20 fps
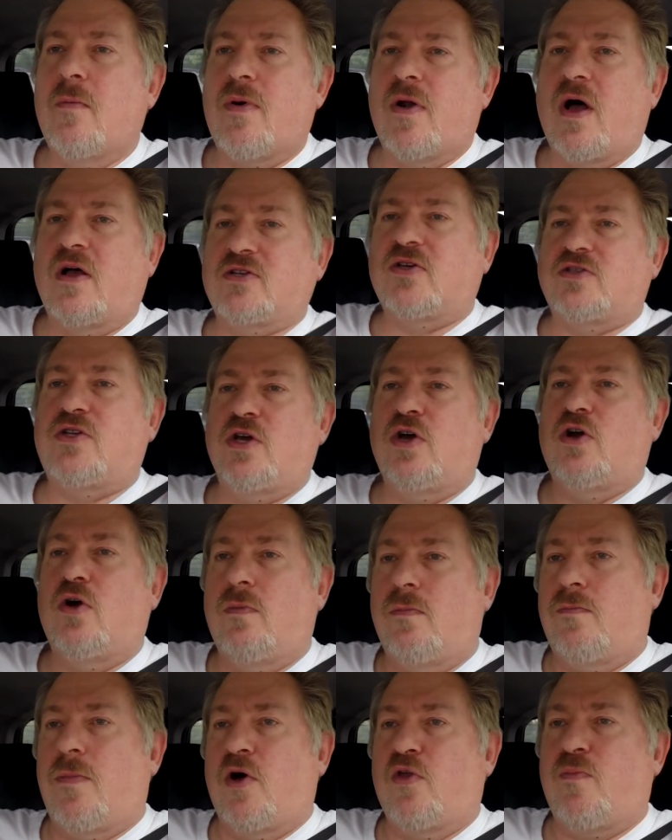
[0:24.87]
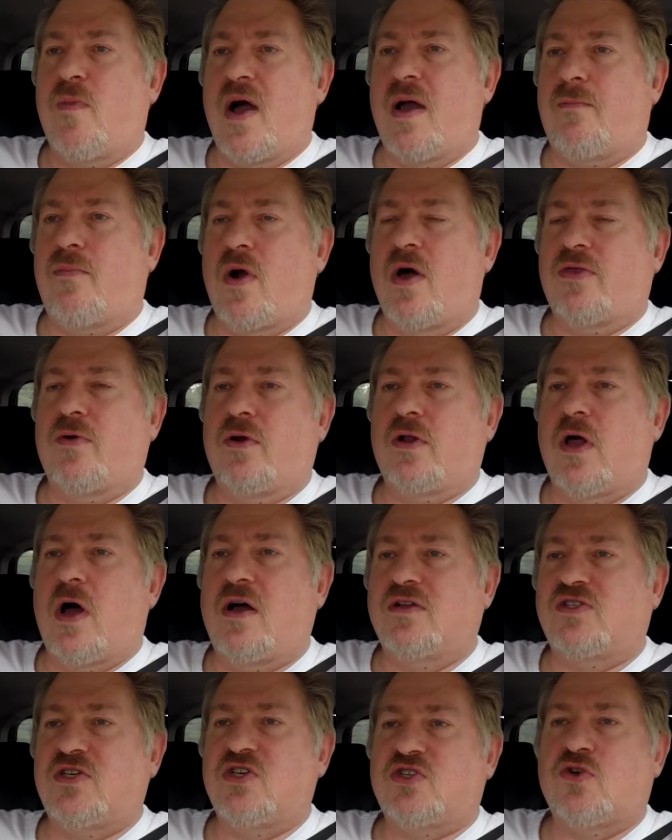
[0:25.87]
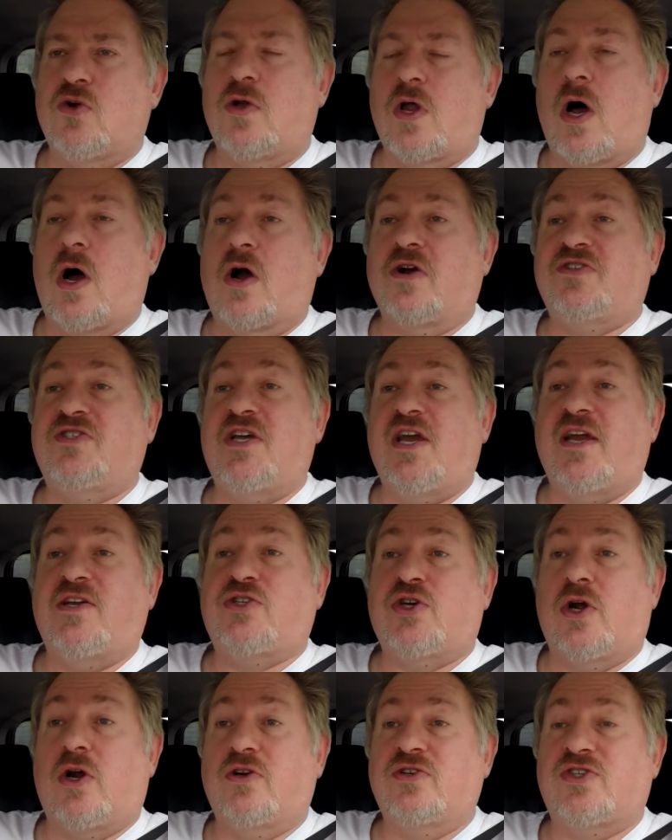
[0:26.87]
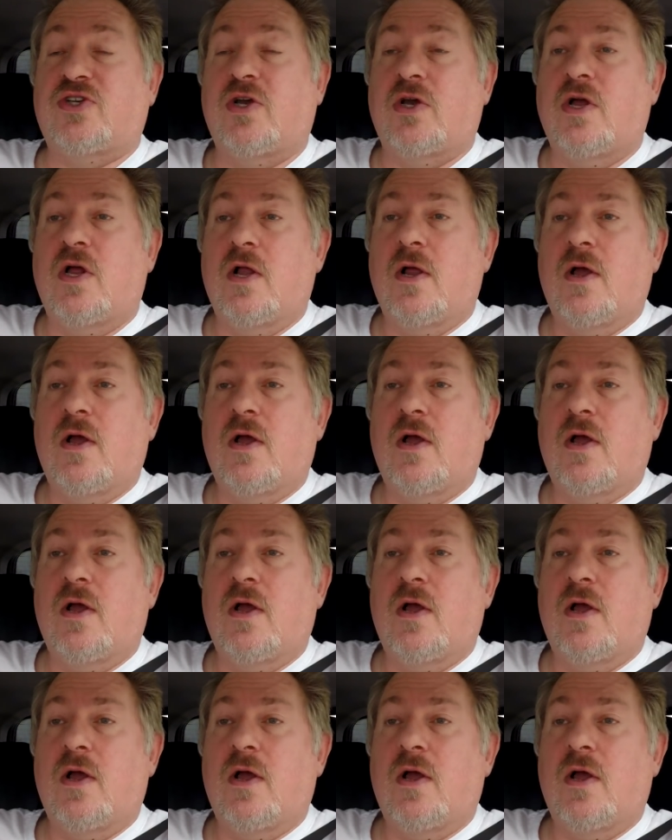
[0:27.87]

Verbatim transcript: But also, too, both my brother in law and sister in law are teachers.